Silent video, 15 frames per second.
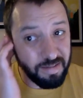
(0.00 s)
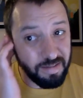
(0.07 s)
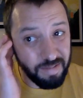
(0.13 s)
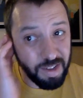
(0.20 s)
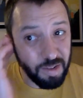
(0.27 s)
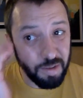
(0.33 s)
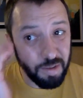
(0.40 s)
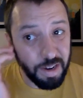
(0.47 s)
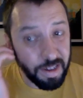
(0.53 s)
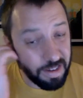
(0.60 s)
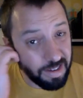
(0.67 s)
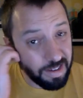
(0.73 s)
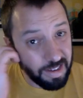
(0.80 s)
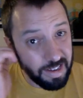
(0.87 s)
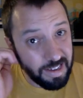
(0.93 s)
already,
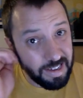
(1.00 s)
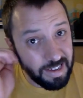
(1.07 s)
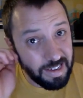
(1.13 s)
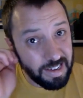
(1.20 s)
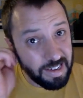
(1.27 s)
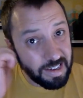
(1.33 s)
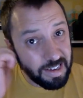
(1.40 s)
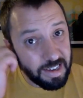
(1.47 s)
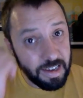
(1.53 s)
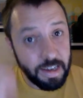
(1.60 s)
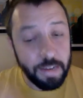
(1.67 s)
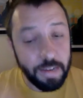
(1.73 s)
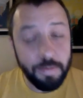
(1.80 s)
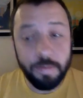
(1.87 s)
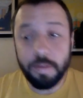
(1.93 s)
kind
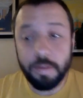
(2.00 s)
of,